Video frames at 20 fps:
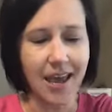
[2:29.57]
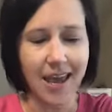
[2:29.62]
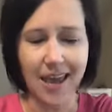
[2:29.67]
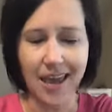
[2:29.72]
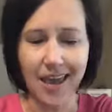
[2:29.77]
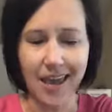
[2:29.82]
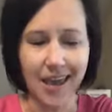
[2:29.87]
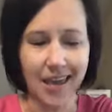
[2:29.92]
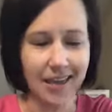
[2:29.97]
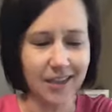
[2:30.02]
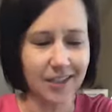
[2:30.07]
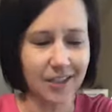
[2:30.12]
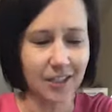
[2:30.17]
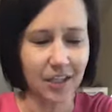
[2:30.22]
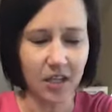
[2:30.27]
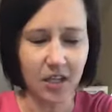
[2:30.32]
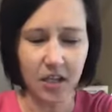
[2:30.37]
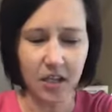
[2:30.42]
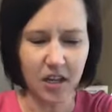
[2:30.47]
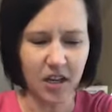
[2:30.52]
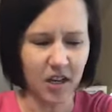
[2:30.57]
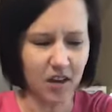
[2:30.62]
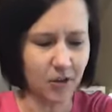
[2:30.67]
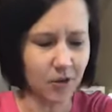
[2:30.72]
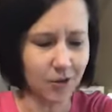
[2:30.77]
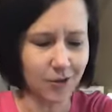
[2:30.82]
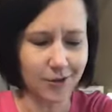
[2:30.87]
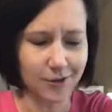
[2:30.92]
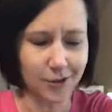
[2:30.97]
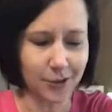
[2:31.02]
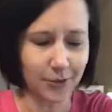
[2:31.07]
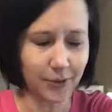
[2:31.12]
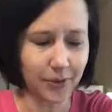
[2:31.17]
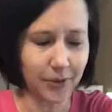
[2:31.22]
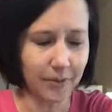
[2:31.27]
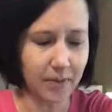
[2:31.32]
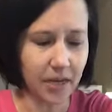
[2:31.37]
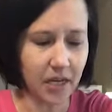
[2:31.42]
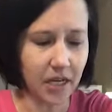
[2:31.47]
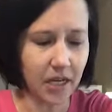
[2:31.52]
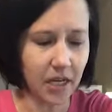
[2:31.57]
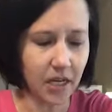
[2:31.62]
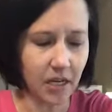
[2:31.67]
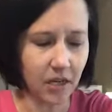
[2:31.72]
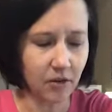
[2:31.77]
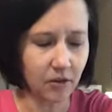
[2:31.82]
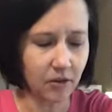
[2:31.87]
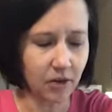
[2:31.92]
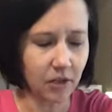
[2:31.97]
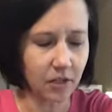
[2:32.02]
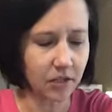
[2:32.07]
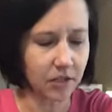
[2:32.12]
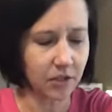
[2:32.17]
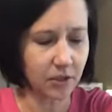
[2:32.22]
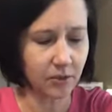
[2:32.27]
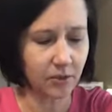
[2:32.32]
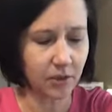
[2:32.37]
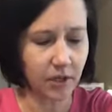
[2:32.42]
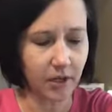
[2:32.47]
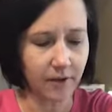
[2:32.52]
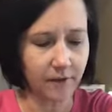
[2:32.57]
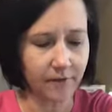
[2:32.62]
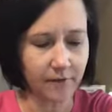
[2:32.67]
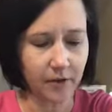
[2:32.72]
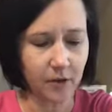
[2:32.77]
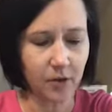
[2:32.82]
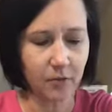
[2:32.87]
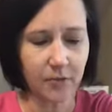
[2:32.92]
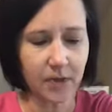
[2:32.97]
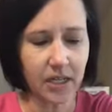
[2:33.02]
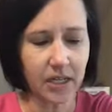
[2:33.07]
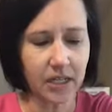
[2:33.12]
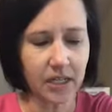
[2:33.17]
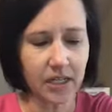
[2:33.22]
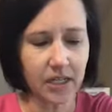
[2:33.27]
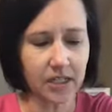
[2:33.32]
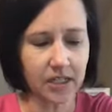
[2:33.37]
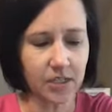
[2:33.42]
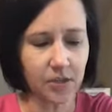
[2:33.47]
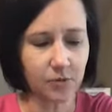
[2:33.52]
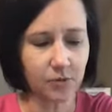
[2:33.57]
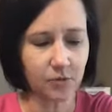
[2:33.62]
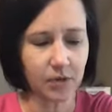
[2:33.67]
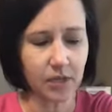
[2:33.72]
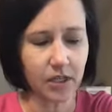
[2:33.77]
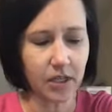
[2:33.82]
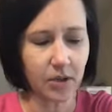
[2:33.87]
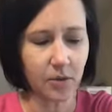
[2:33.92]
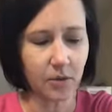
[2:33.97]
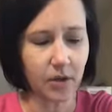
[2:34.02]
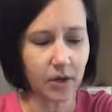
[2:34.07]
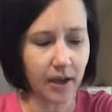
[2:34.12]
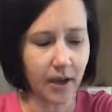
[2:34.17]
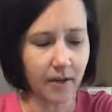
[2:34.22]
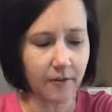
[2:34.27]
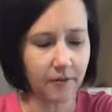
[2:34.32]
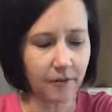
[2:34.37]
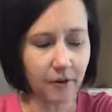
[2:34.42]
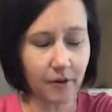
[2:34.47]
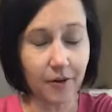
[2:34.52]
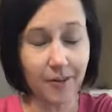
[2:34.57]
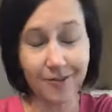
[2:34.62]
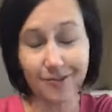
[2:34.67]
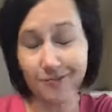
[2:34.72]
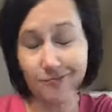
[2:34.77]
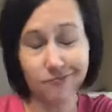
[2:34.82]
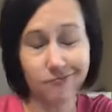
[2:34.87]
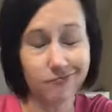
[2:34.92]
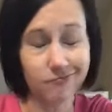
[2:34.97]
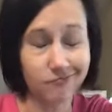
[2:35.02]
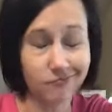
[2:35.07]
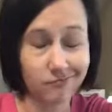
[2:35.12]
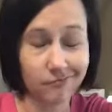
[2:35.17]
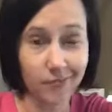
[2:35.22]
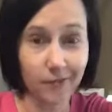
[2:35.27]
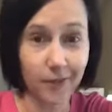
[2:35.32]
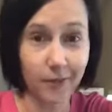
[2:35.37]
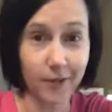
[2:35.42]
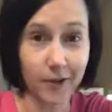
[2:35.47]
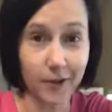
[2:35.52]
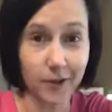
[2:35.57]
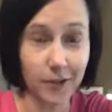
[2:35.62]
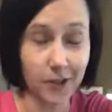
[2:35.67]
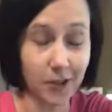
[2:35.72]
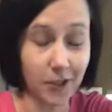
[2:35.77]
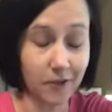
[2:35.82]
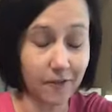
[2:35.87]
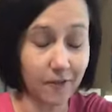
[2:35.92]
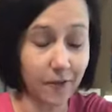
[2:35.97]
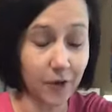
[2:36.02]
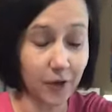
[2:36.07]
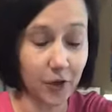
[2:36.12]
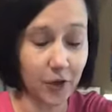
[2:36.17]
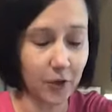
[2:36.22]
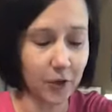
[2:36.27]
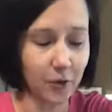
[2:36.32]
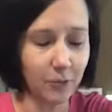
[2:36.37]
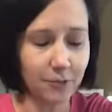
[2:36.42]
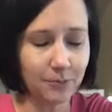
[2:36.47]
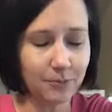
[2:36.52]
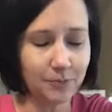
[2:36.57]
And you know, you can do it a minute, you can do it a few minutes, really whatever feels good for you.